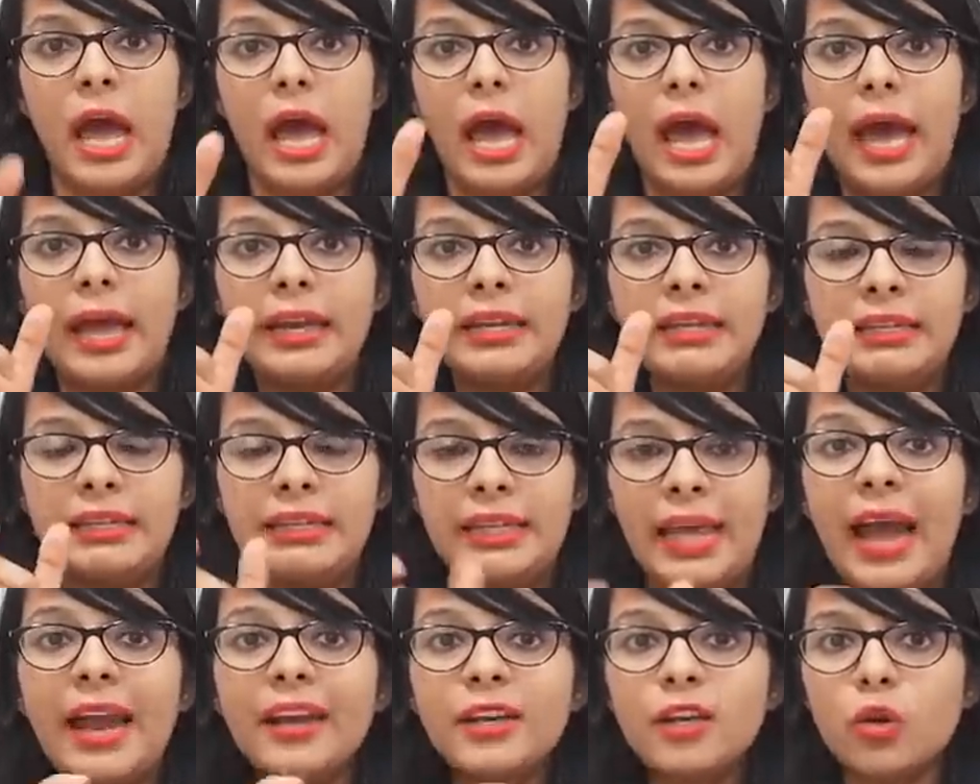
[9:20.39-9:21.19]
and
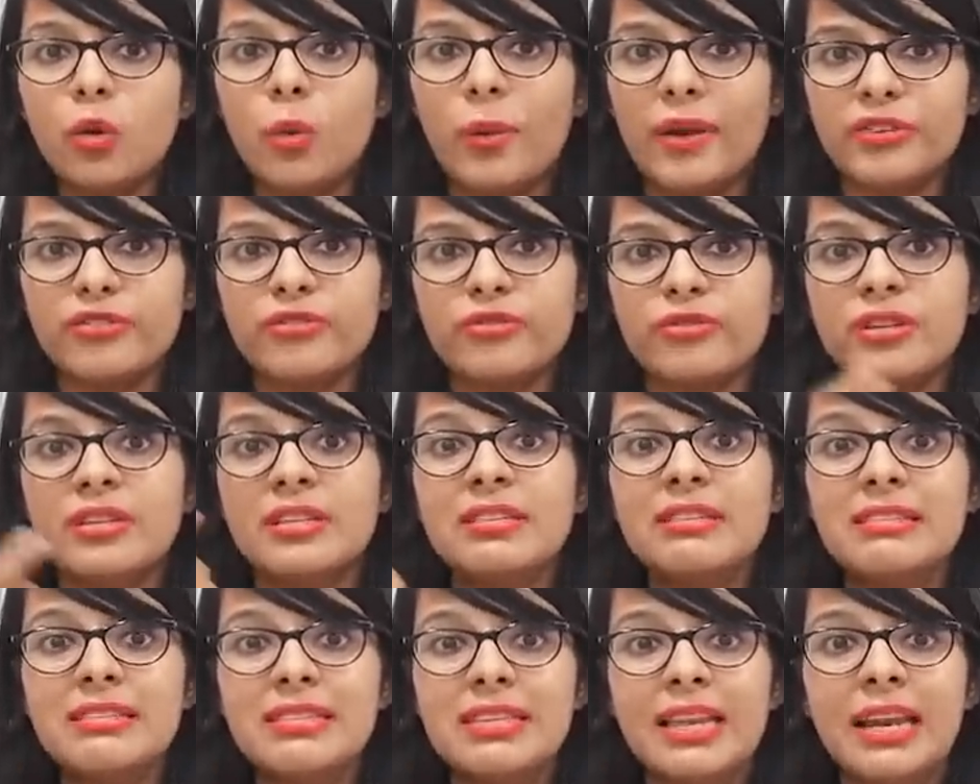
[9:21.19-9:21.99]
that question
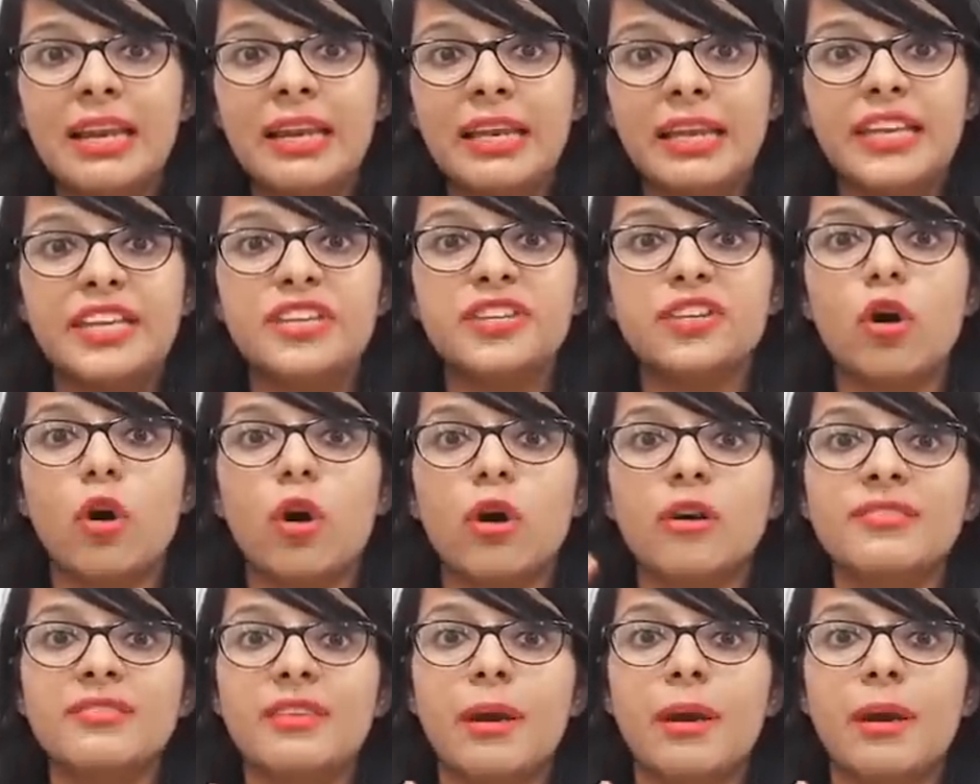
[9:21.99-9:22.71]
is still in your